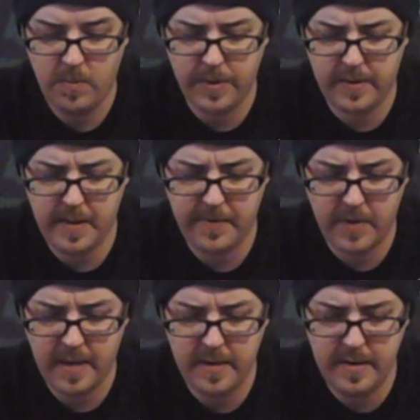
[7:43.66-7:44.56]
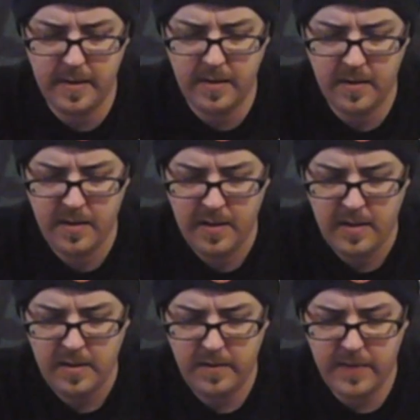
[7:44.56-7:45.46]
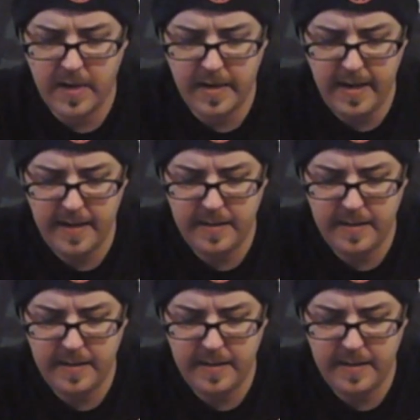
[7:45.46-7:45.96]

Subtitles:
with clever editing. You've got